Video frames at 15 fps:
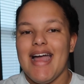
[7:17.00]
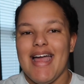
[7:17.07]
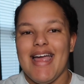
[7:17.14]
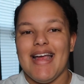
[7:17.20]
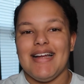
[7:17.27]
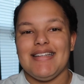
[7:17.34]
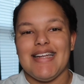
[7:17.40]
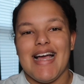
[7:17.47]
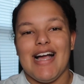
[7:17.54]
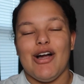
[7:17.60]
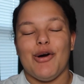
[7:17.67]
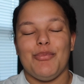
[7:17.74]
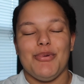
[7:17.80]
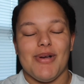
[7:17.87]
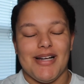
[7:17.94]
And yeah, I
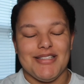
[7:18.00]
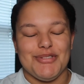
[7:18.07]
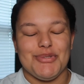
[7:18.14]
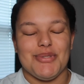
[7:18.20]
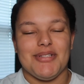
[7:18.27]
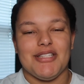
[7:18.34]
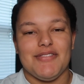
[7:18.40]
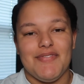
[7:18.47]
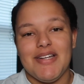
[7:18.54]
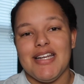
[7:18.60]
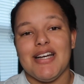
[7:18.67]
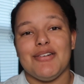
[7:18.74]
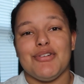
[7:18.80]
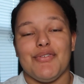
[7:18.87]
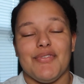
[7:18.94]
hope you guys enjoyed this
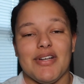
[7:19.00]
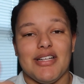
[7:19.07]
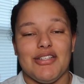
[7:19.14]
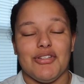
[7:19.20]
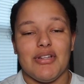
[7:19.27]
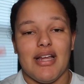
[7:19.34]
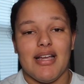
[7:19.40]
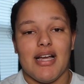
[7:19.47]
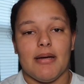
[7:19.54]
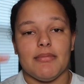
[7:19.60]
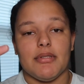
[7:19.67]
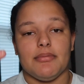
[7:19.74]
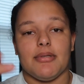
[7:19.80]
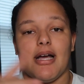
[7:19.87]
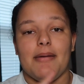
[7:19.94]
video. Don't forget to like,
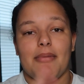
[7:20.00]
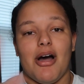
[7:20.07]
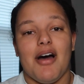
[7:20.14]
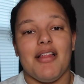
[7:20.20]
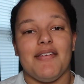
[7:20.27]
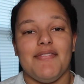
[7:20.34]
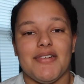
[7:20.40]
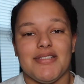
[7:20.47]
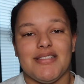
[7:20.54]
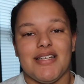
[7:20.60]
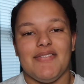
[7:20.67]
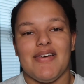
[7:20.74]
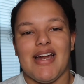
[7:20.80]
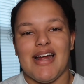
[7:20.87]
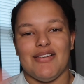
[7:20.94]
comment, subscribe, all that fun
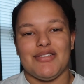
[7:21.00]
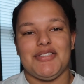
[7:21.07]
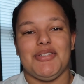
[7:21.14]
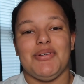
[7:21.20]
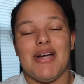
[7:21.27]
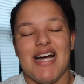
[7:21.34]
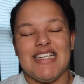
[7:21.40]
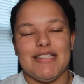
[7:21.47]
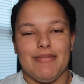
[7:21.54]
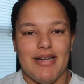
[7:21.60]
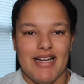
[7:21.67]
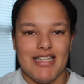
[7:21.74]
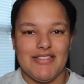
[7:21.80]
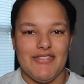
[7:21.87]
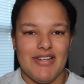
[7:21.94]
stuff. And I'll see you guys in my
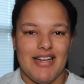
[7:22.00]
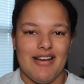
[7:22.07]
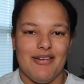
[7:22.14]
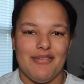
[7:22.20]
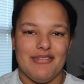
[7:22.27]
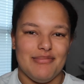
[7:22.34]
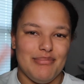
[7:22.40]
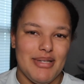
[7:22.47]
next video.